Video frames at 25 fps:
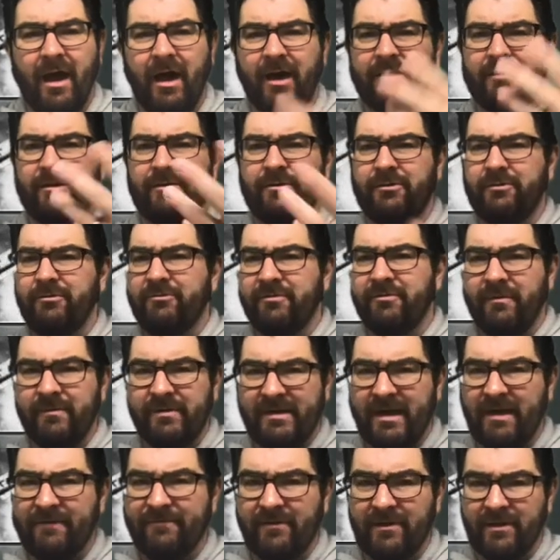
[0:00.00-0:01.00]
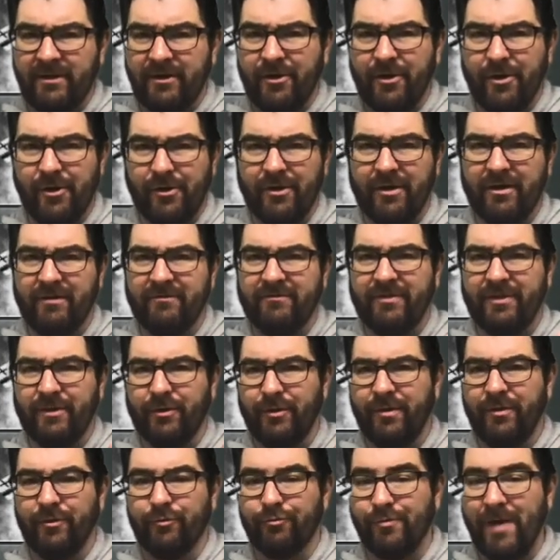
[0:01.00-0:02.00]
You've definitely heard of
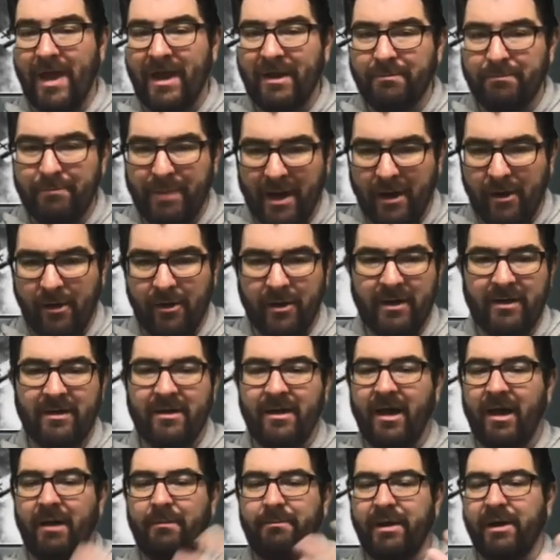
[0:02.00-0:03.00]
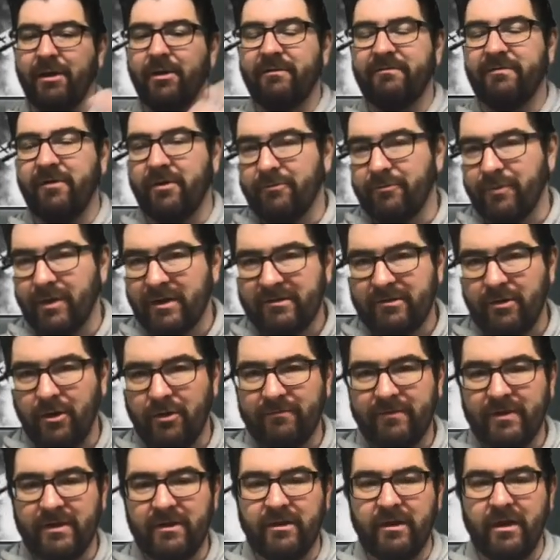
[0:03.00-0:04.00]
the Red Baron, Baron von
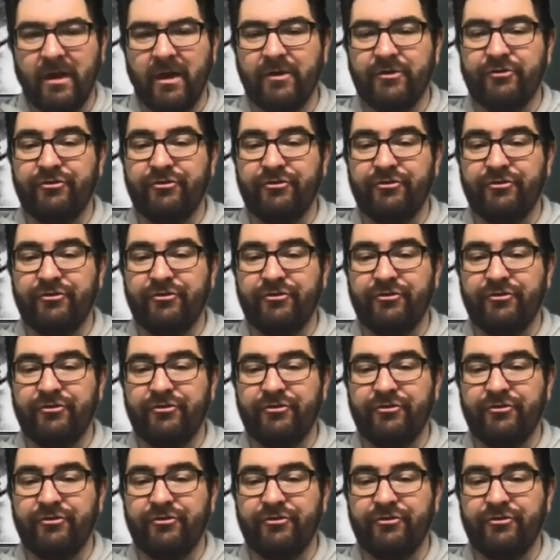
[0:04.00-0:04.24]
Richthofen,